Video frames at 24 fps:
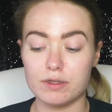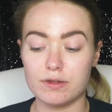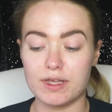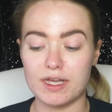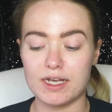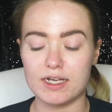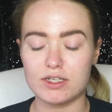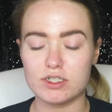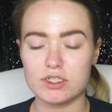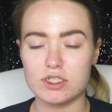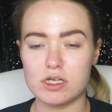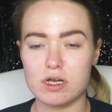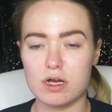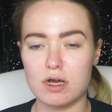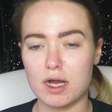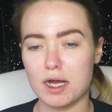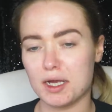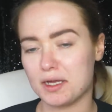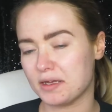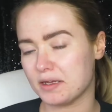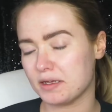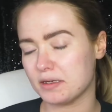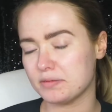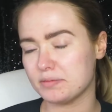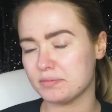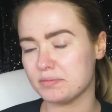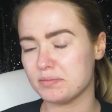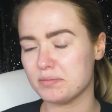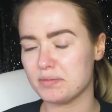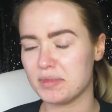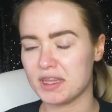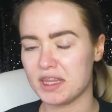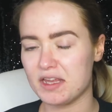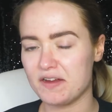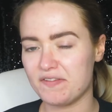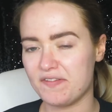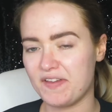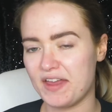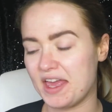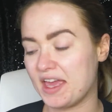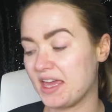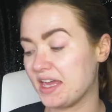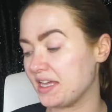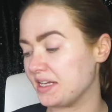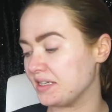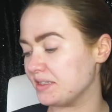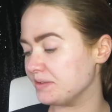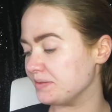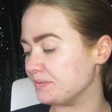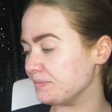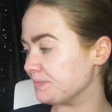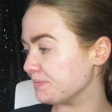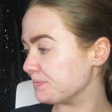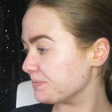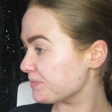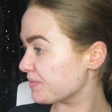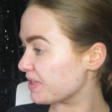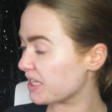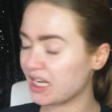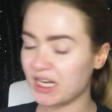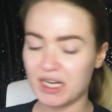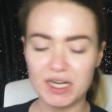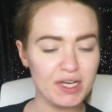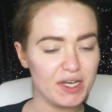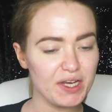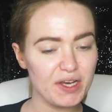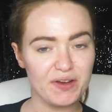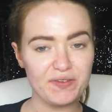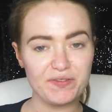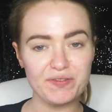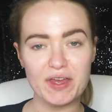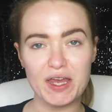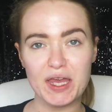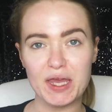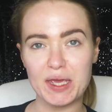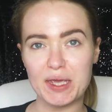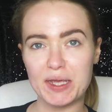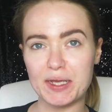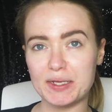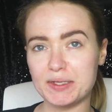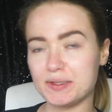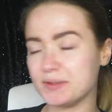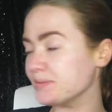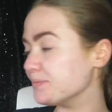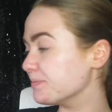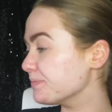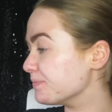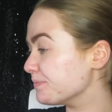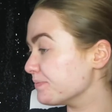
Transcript: They look dark, but they're fine. They're fine.